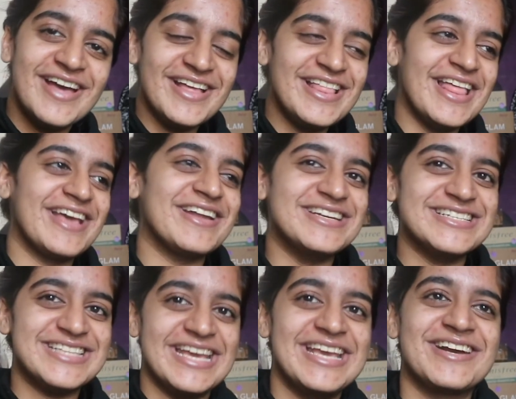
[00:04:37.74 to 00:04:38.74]
kind of just
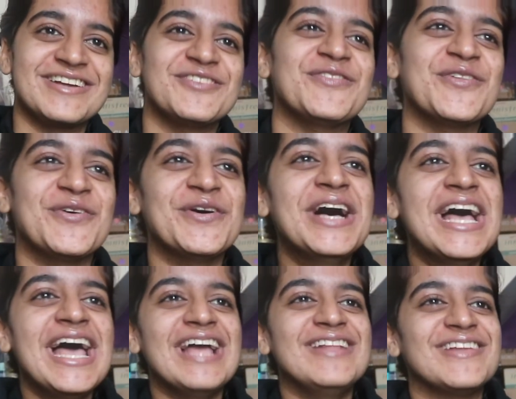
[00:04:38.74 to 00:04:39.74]
hitting on the floor,
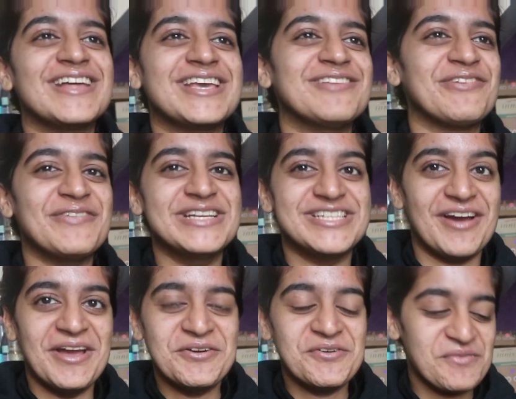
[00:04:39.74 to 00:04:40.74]
and looked like he's probably
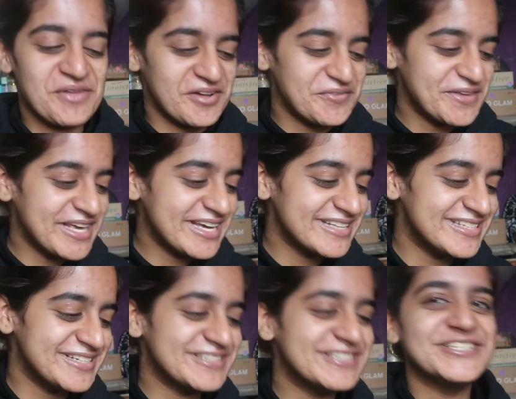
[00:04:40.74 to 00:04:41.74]
dying from laughing because he
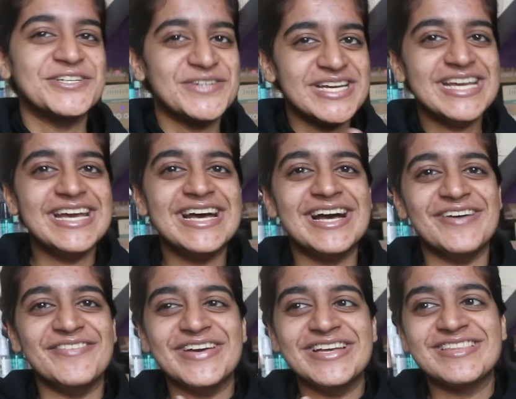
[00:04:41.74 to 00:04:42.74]
couldn't do it.
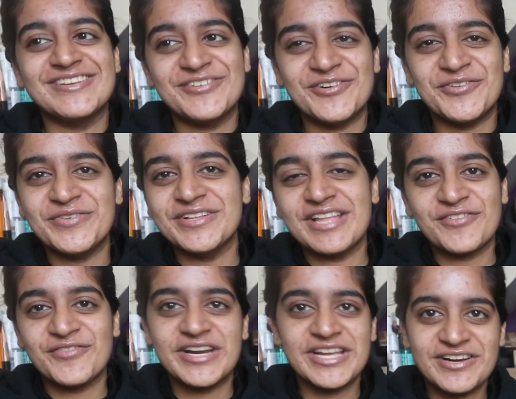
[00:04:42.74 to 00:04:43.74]
But it's adorable. That's
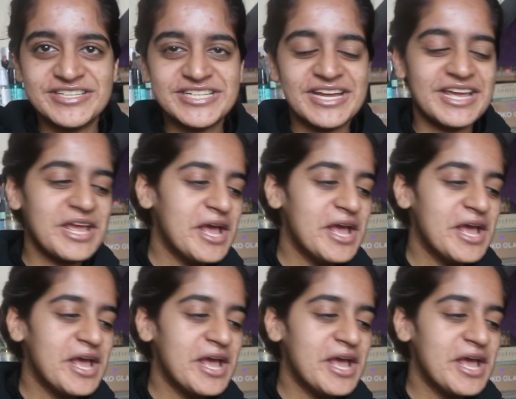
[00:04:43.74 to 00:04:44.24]
very Youngjae.